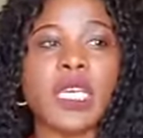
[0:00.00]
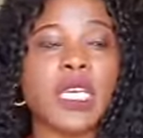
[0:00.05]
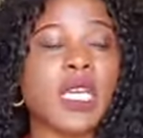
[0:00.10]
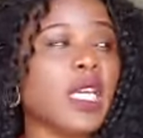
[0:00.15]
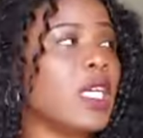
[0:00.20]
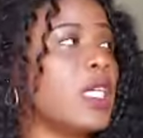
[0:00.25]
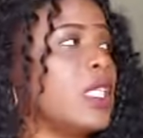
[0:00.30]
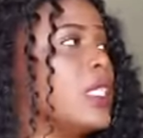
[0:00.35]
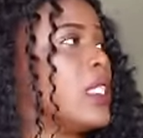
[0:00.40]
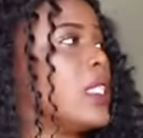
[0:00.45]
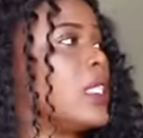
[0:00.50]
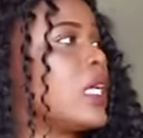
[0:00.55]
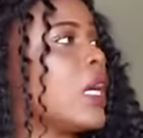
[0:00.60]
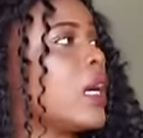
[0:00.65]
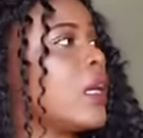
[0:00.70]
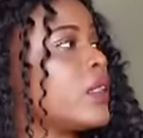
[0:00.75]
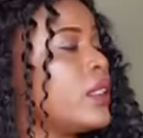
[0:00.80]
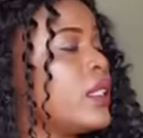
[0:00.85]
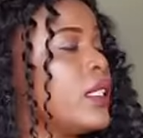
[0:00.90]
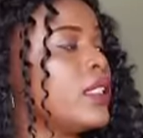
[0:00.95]
jeans,
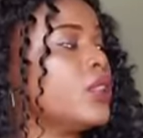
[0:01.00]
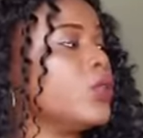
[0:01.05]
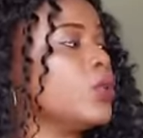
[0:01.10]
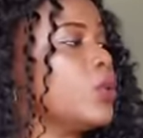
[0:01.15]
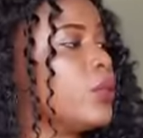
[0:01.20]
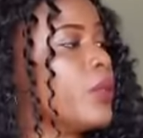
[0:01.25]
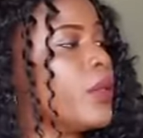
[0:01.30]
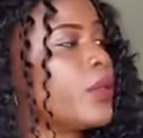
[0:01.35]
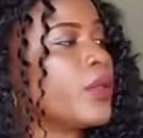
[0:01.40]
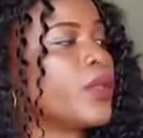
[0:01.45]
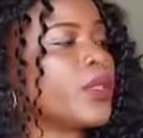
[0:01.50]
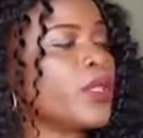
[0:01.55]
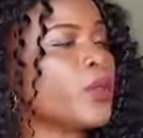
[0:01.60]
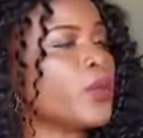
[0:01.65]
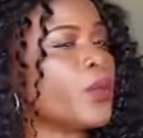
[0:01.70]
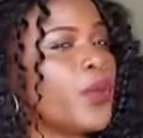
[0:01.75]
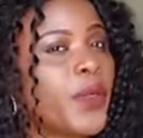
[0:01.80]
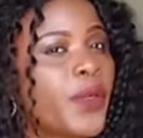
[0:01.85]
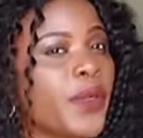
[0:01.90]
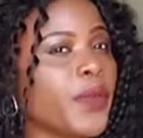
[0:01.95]
gotten numerous
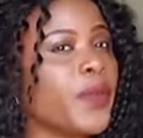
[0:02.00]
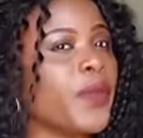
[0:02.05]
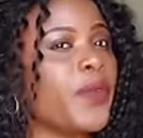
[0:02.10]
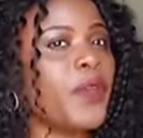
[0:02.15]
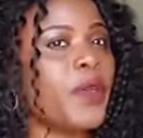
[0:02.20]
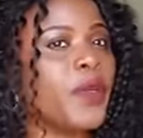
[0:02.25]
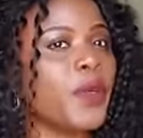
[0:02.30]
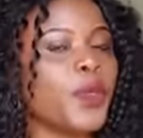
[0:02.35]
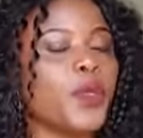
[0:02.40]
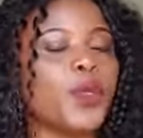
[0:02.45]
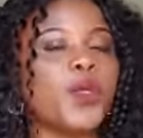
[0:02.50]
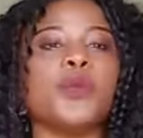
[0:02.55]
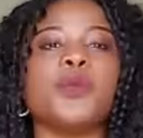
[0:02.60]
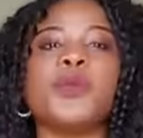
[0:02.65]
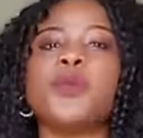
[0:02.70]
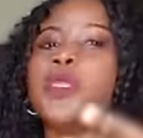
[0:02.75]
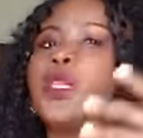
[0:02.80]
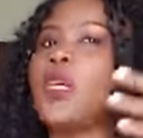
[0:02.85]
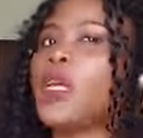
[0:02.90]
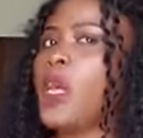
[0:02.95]

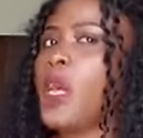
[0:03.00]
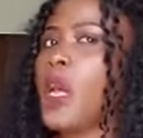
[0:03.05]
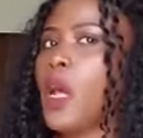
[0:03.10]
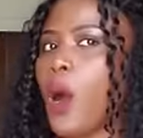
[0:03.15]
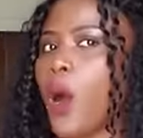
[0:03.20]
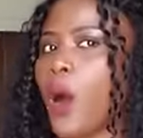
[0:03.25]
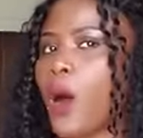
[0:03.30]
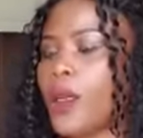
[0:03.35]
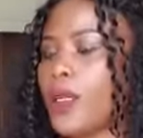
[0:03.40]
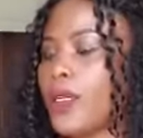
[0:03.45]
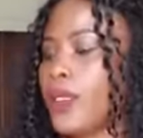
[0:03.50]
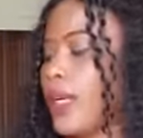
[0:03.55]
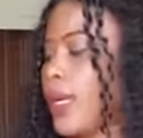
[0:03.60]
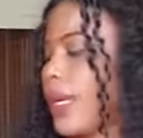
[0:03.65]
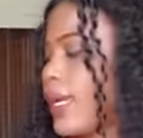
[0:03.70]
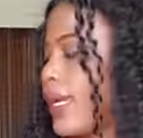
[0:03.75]
perfumes, other